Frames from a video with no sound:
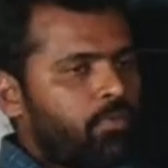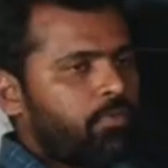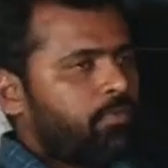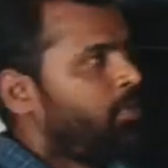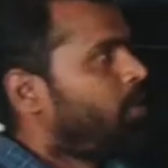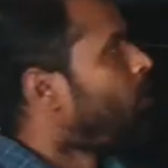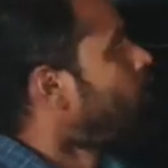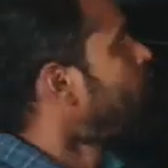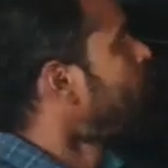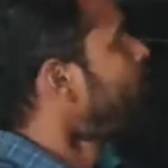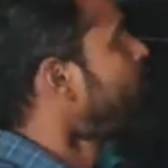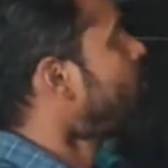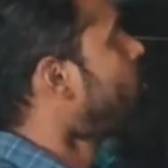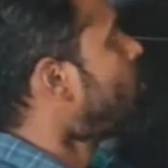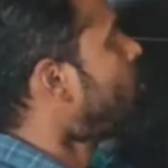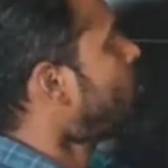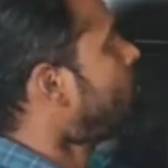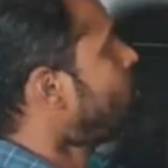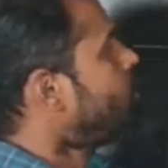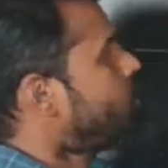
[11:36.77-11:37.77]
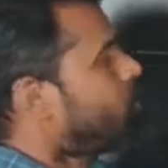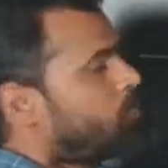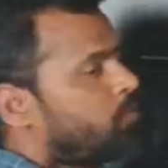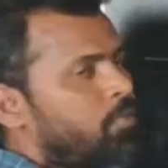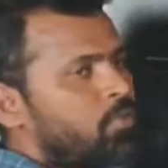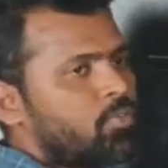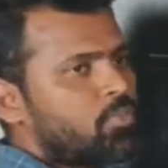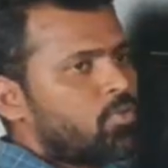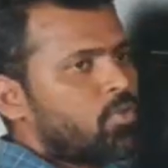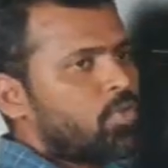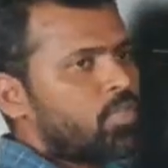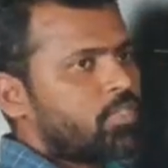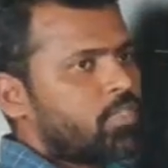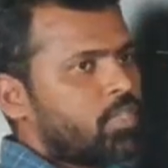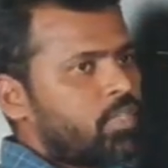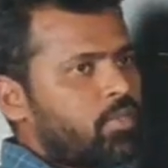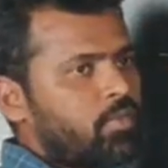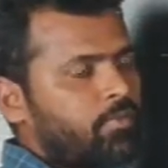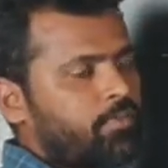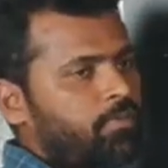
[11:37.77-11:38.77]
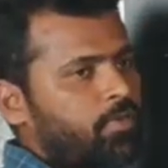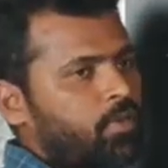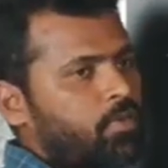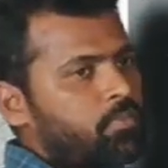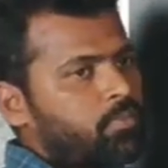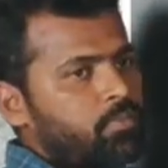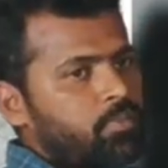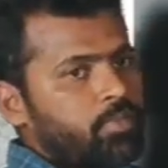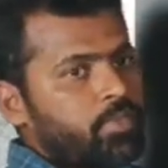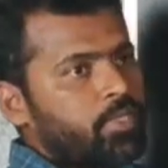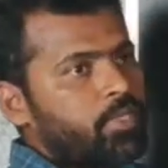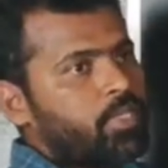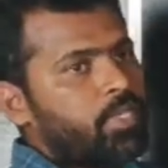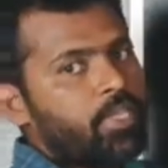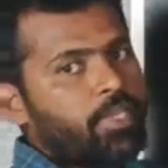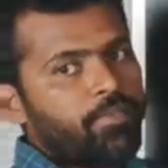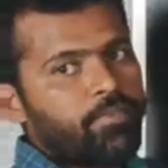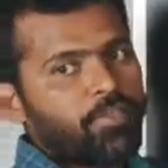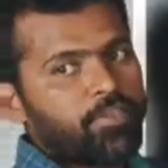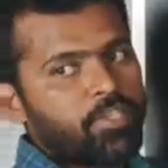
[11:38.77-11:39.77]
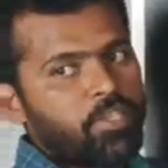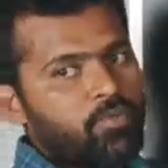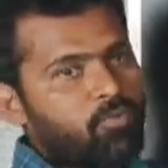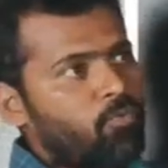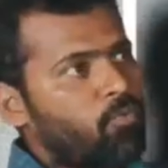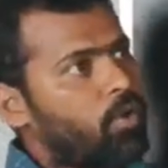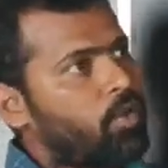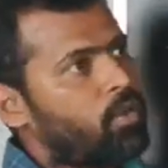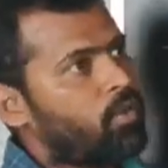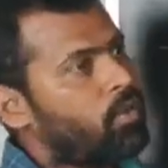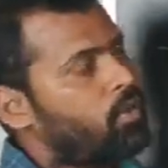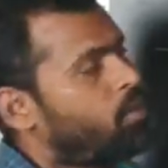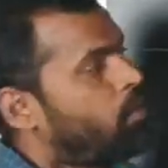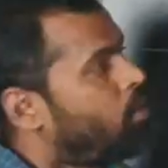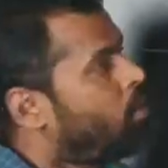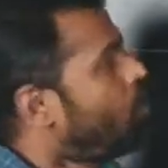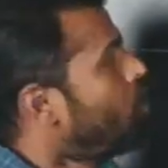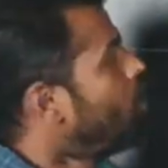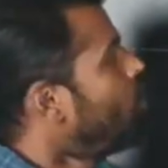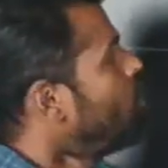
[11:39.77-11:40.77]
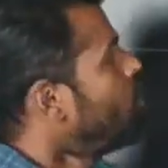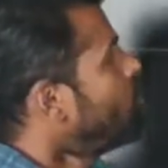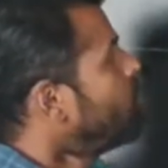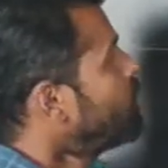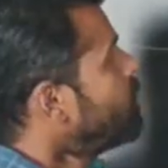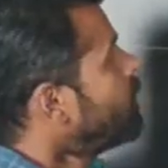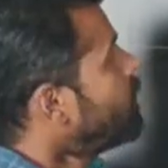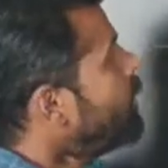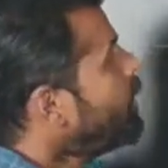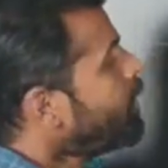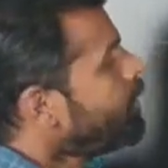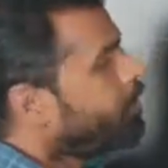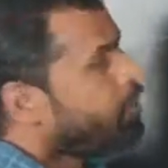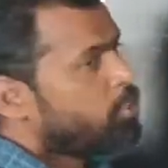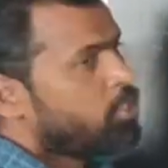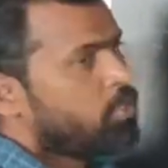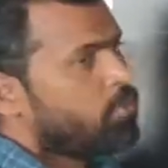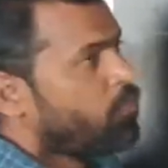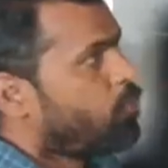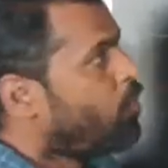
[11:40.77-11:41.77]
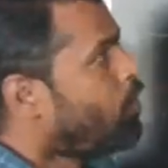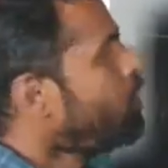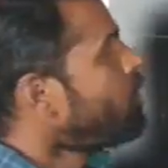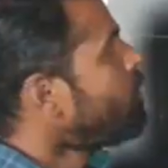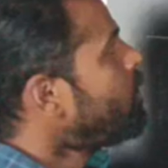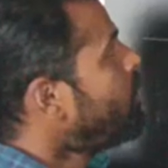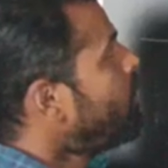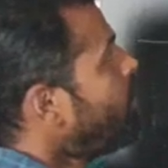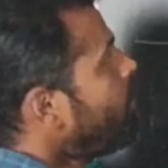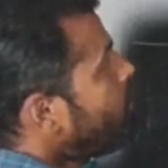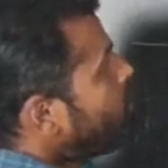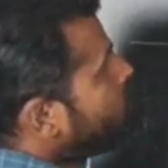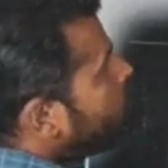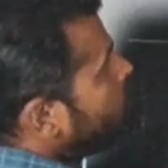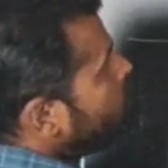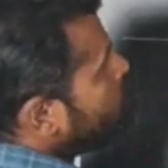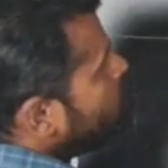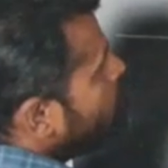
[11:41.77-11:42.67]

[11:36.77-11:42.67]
where we got the s1 solution from equation 1. So in equation 1, x1